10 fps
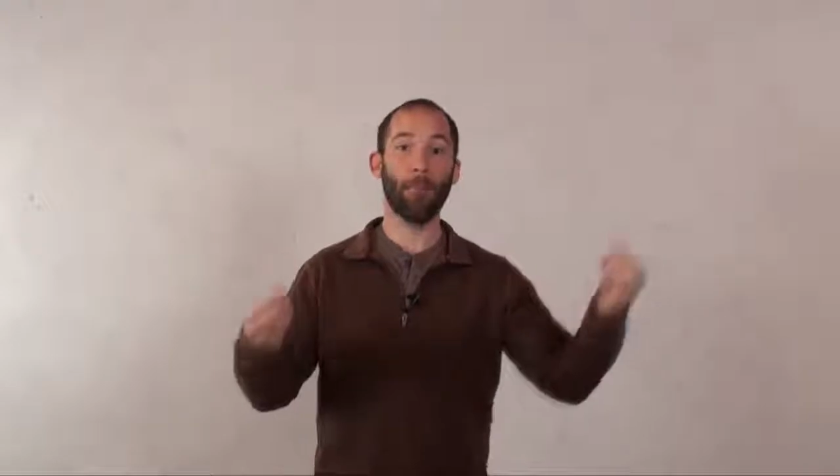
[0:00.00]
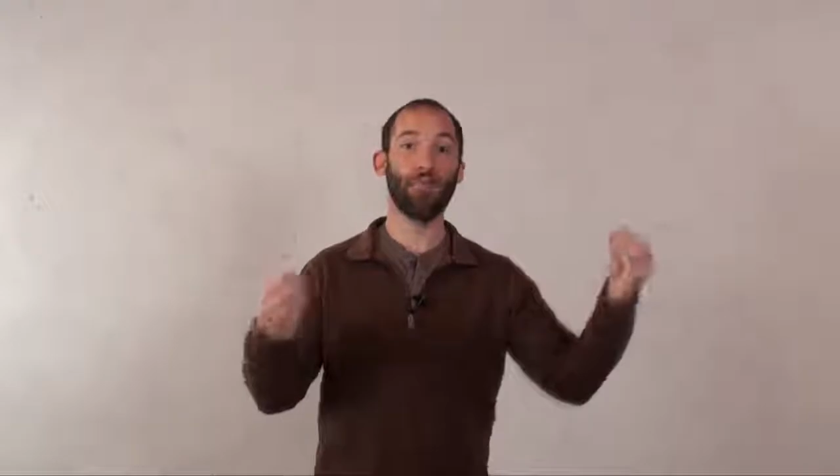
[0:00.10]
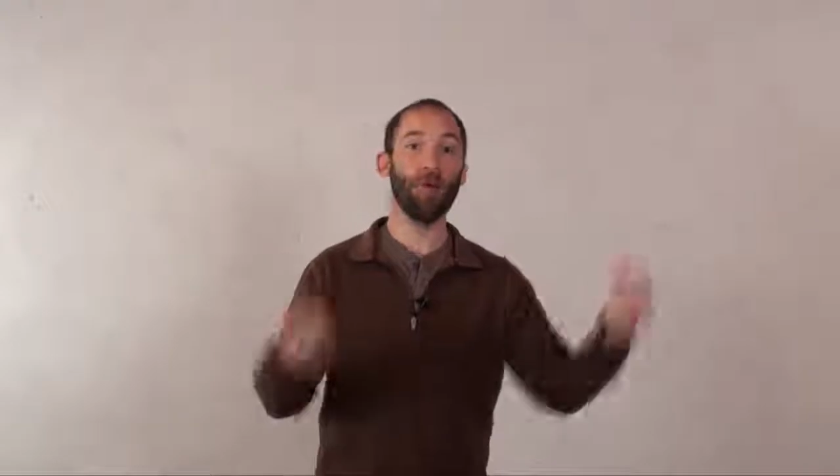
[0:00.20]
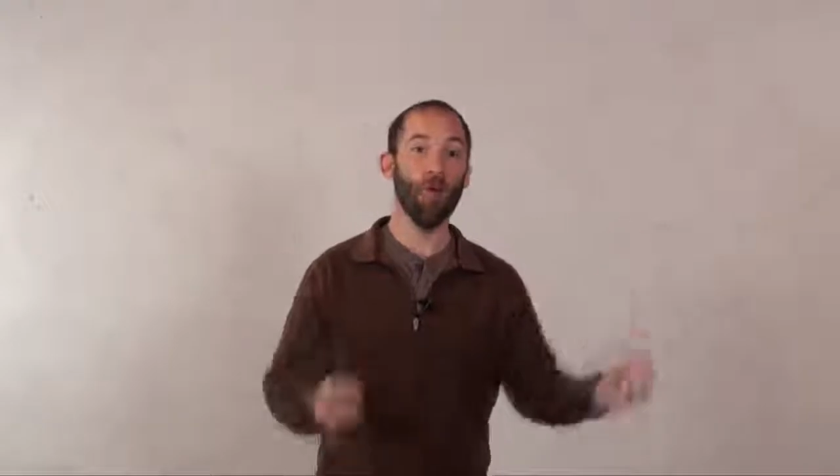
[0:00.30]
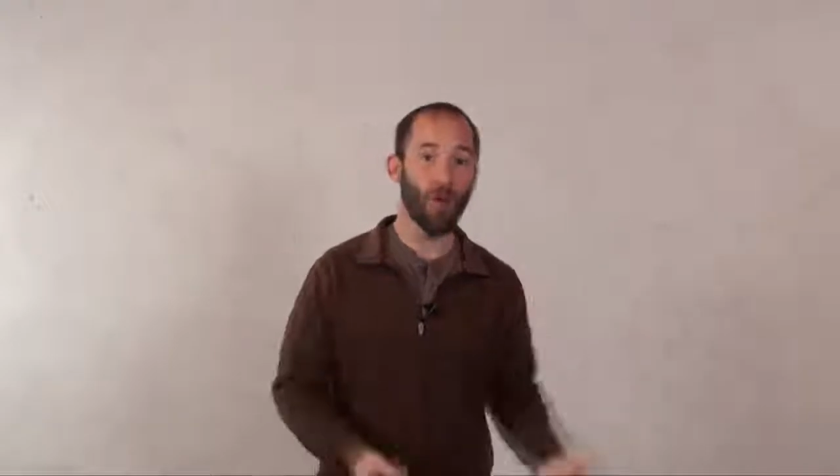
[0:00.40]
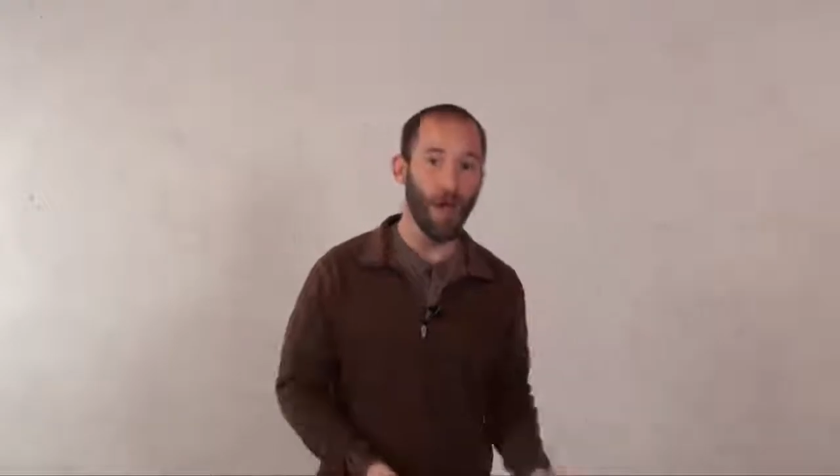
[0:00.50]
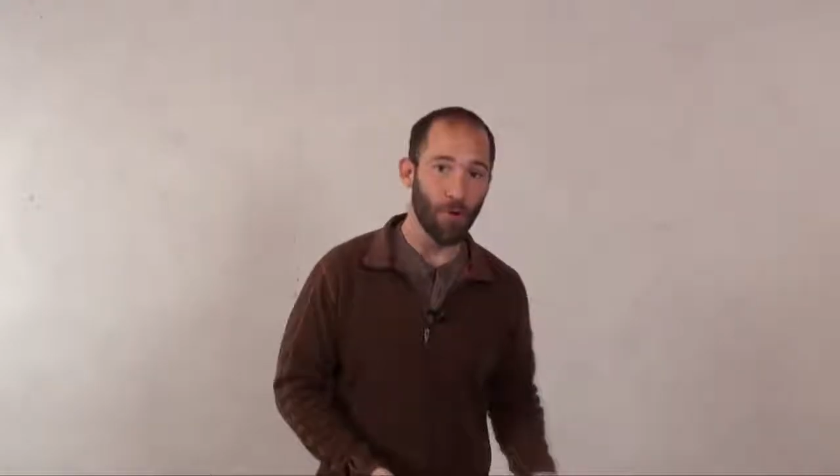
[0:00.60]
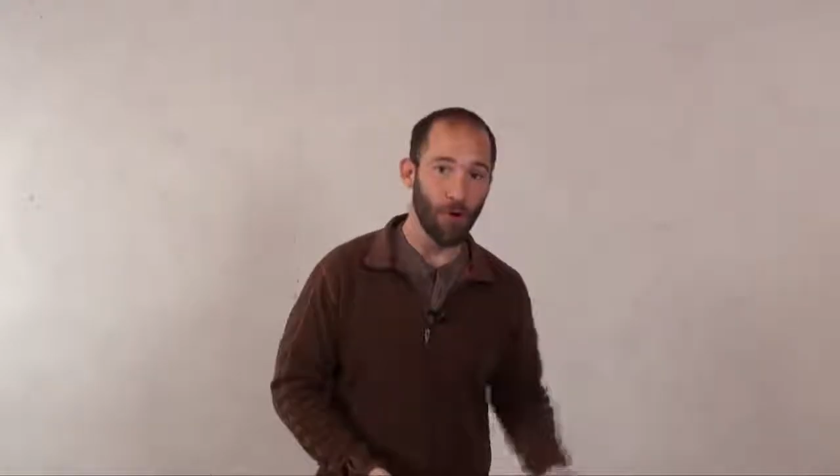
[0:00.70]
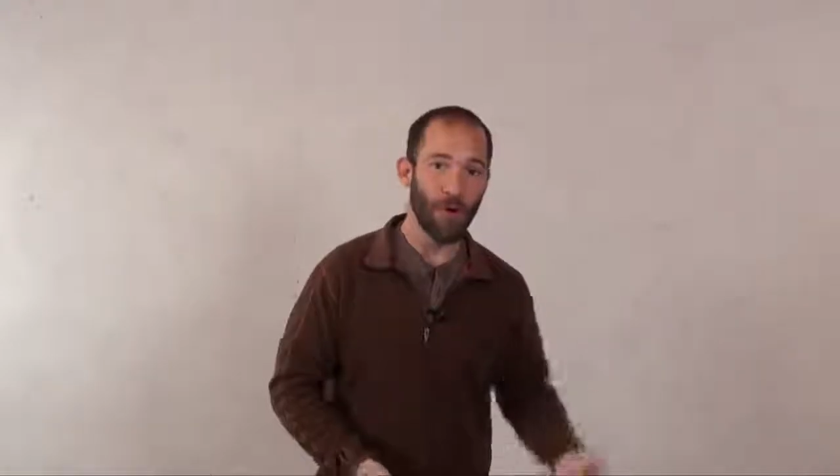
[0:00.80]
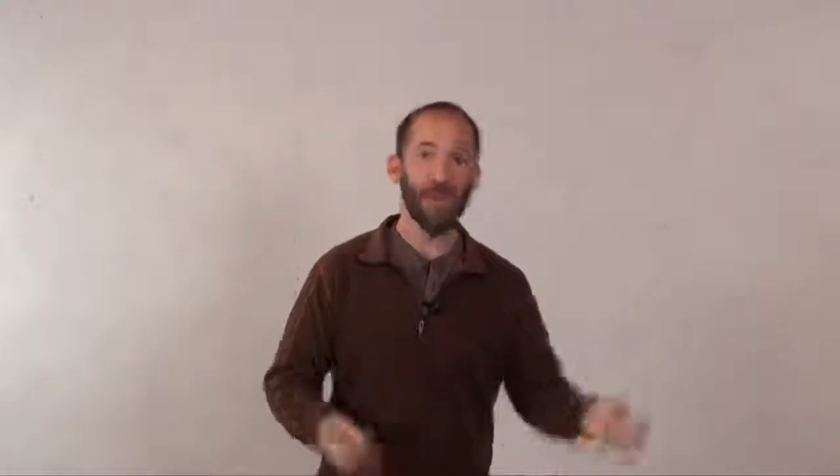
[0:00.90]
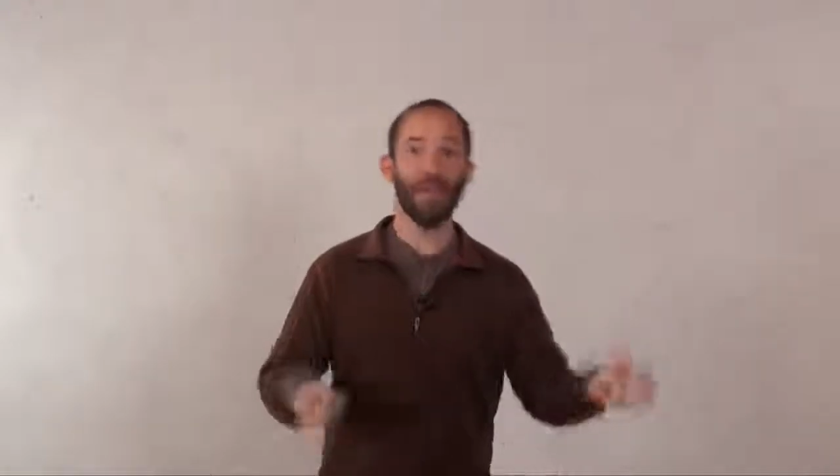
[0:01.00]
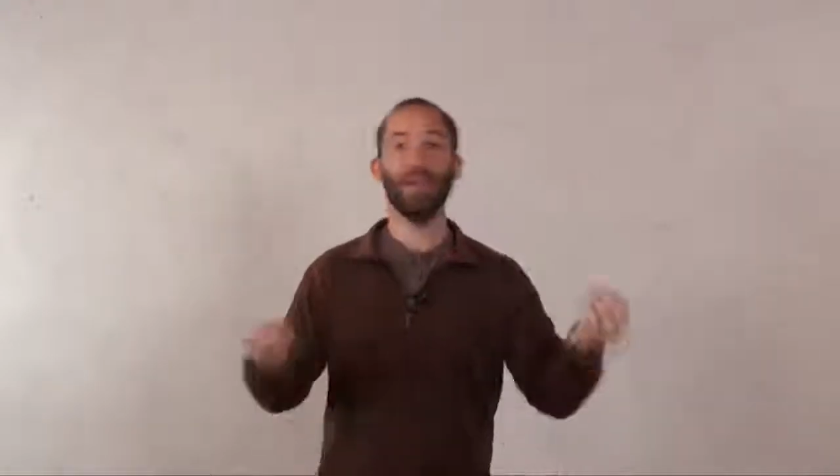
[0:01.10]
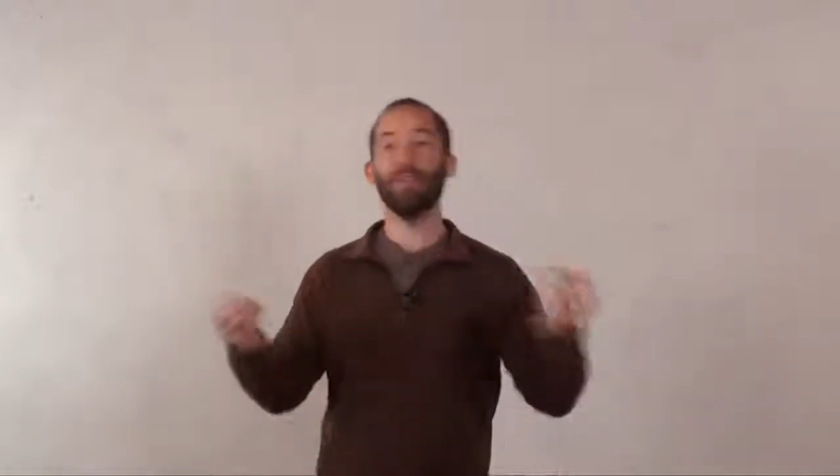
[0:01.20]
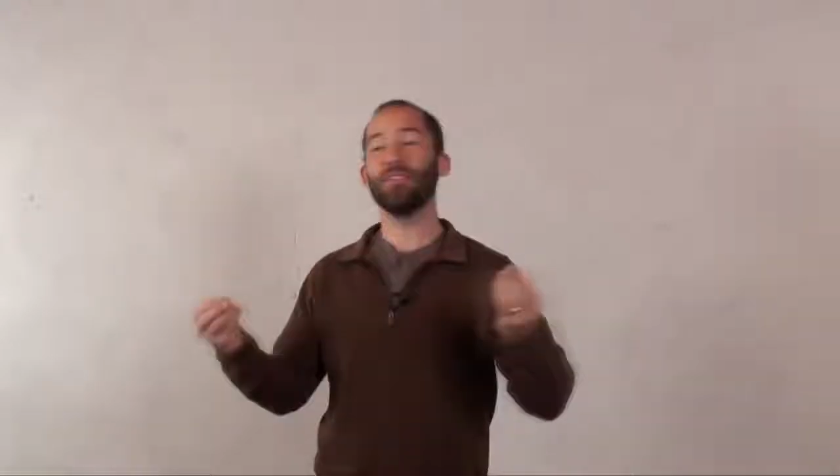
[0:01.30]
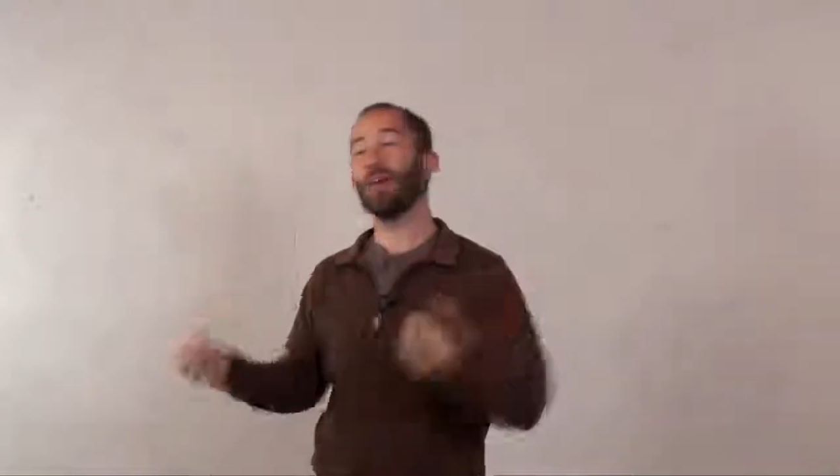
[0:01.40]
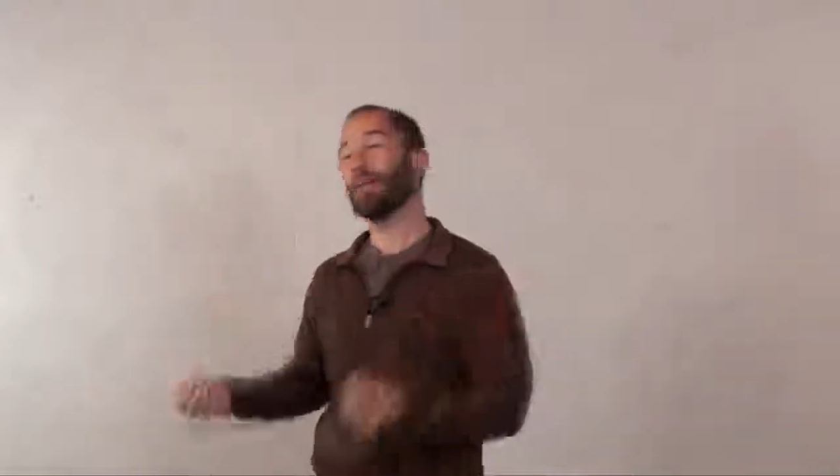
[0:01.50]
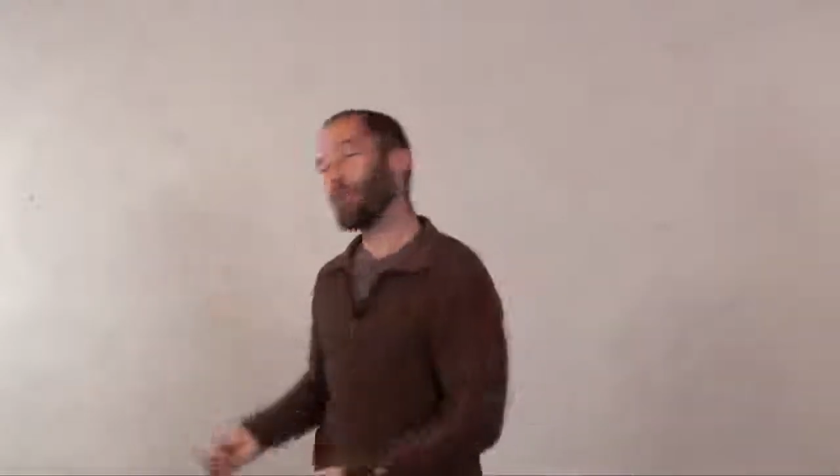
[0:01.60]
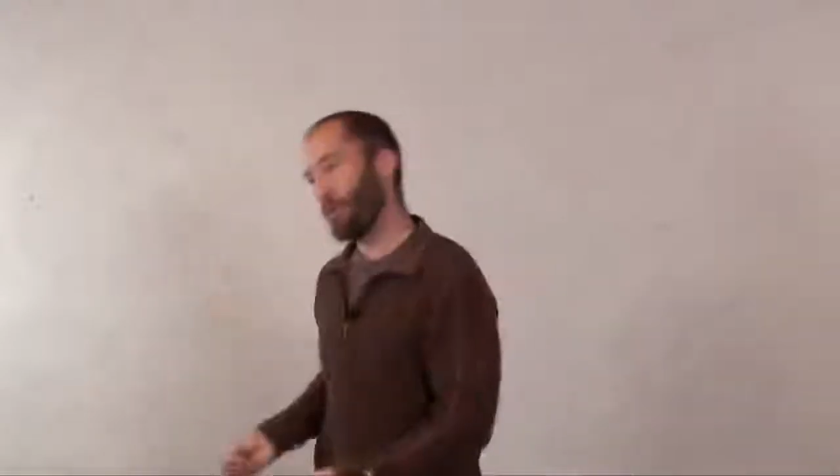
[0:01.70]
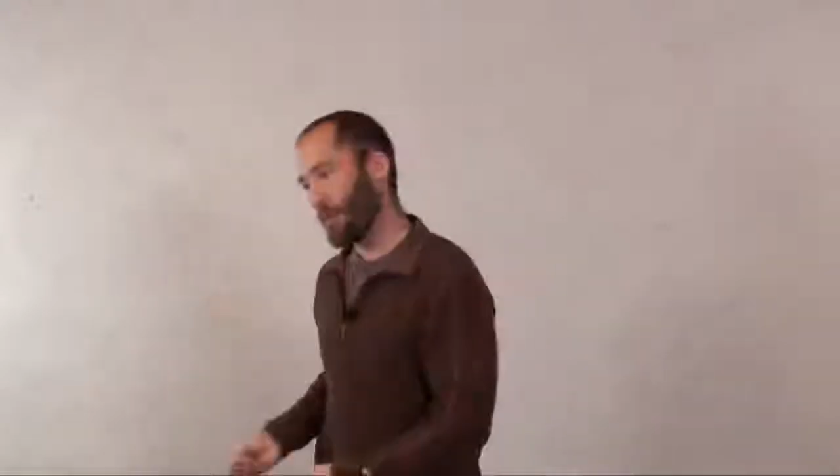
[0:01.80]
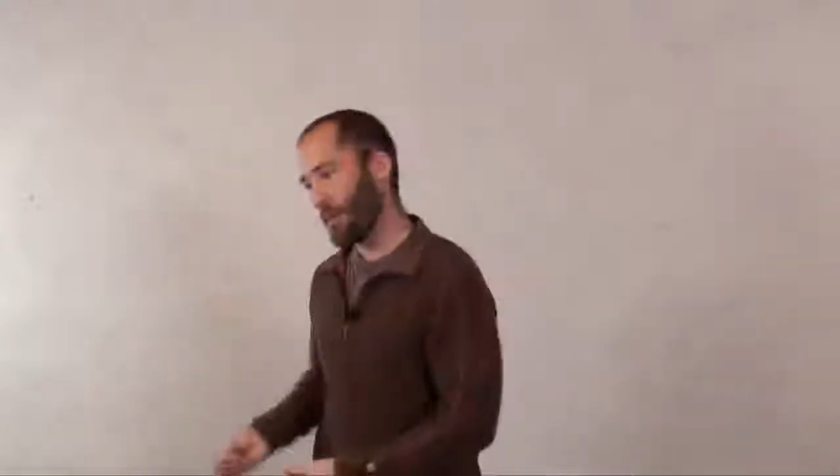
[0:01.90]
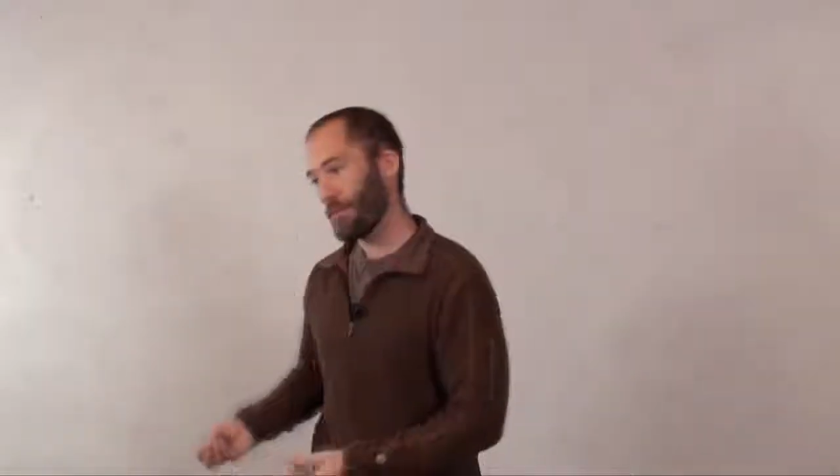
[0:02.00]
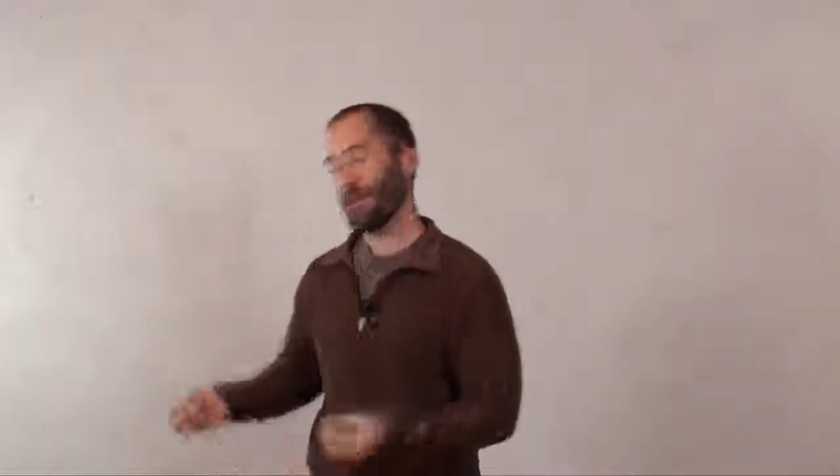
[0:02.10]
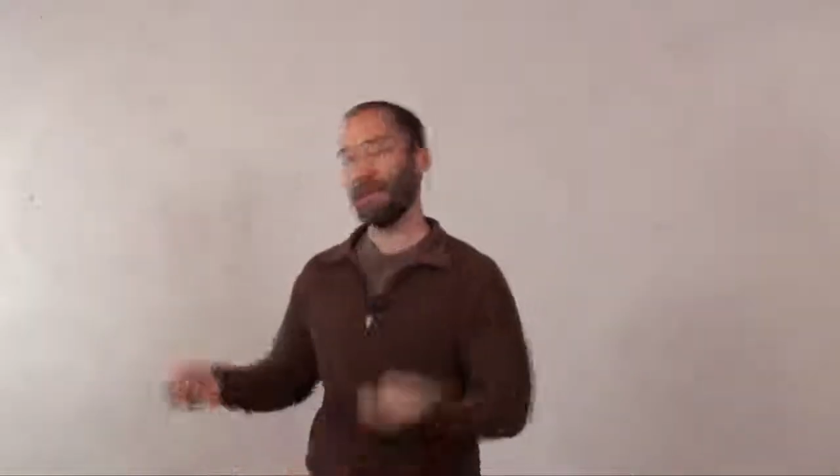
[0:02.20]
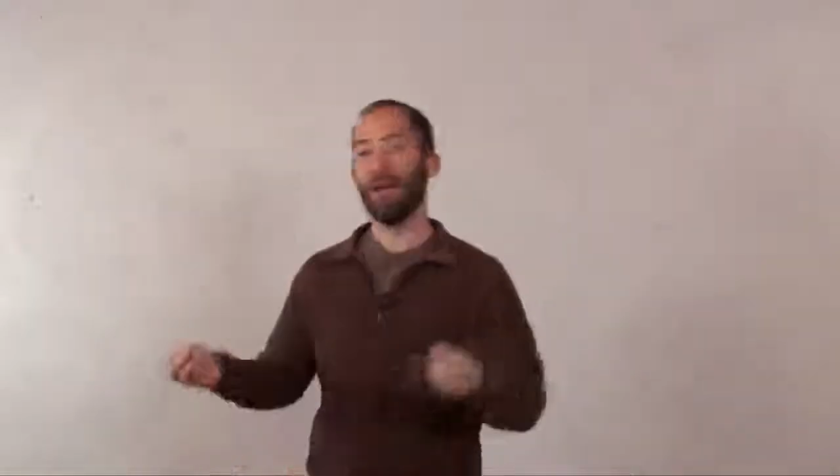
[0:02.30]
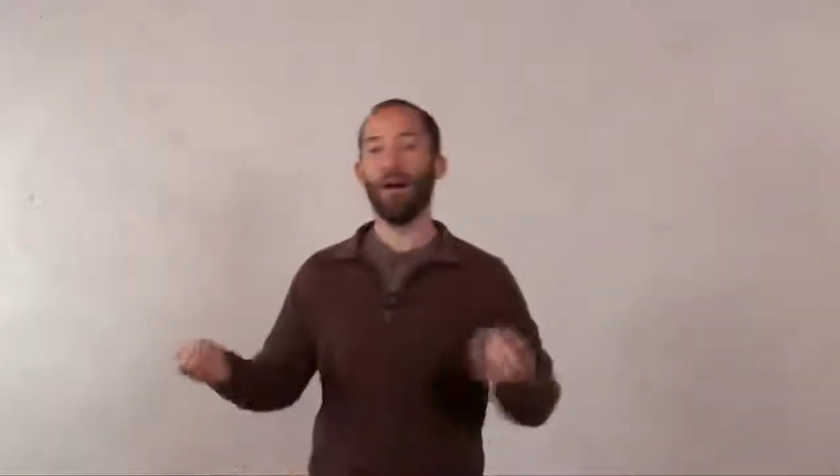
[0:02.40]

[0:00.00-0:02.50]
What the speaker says: A programmer is not a programmer.